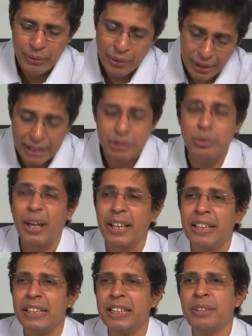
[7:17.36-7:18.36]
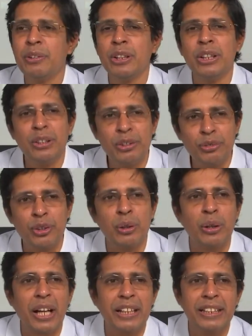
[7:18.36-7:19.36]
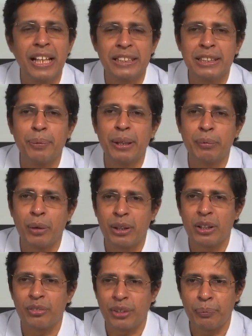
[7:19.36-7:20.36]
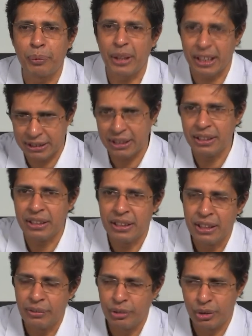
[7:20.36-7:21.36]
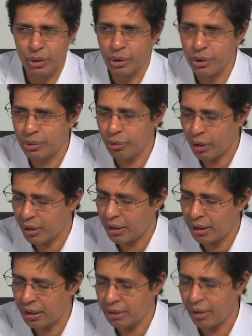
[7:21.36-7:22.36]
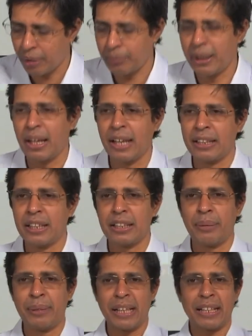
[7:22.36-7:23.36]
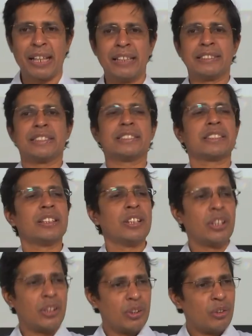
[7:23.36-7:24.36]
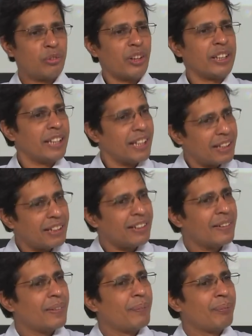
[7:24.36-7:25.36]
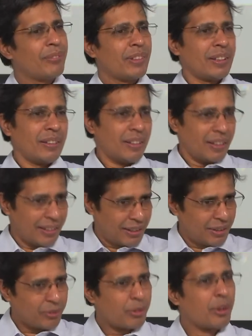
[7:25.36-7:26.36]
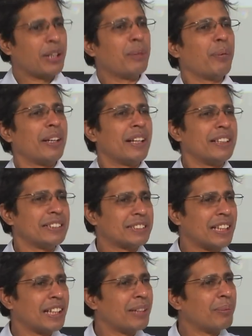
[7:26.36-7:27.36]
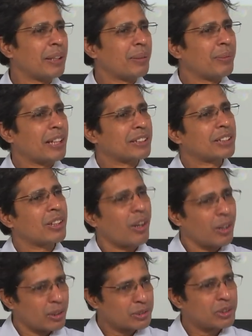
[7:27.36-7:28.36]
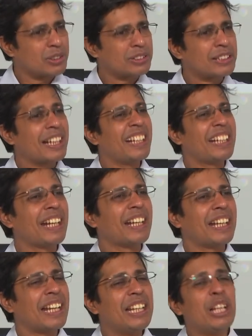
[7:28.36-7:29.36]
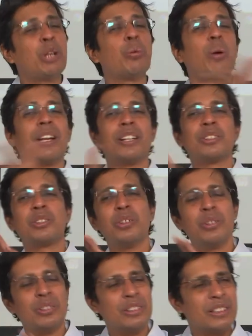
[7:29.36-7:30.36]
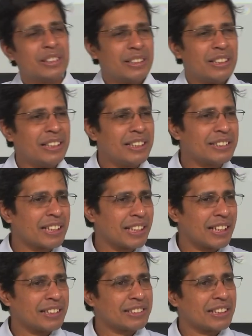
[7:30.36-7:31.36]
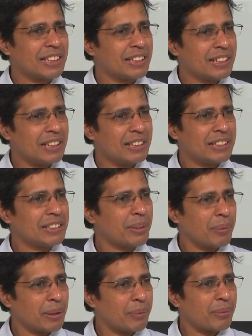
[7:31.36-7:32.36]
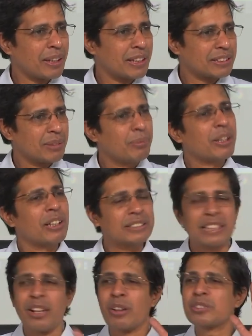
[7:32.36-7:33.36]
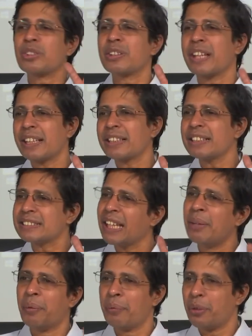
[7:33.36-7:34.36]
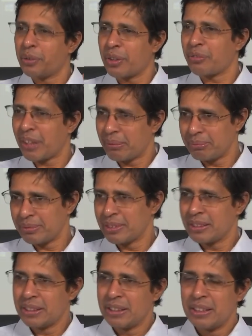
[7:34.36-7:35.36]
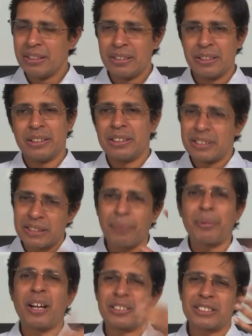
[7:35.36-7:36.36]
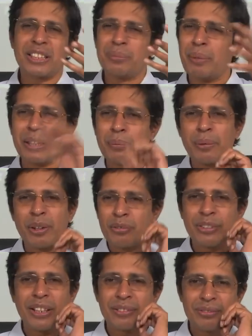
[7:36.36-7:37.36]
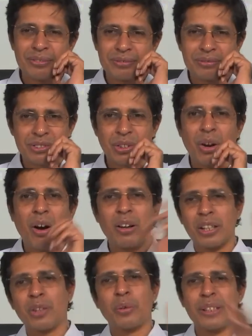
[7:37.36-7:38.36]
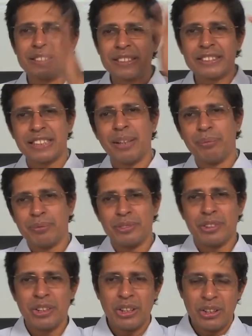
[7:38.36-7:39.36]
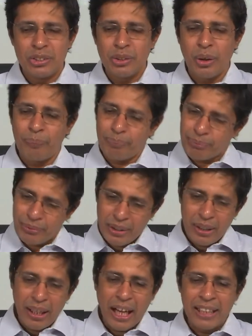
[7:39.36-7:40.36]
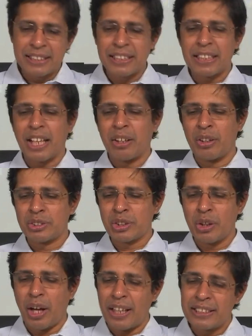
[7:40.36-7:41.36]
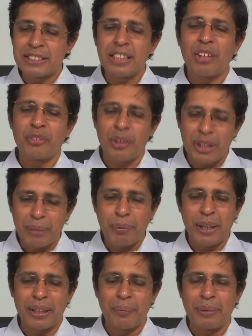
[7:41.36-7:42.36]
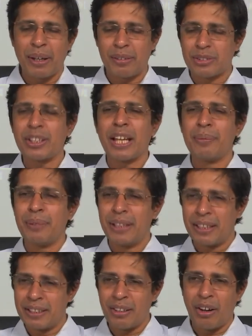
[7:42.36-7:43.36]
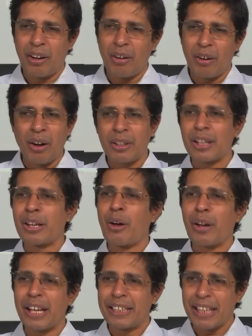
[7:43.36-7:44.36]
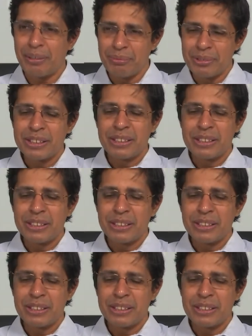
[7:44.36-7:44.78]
So that's why if you look at the algebraic model of computation, which you use for uh, normal algorithmic analysis, you find that uh, floating point addition and multiplication are also treated equivalent to integer addition and integer multiplication because they also take the same amount of time, some constant multiple of that. So order wise it's same. So Addition can also, addition of floating point number also can be done in order log n time,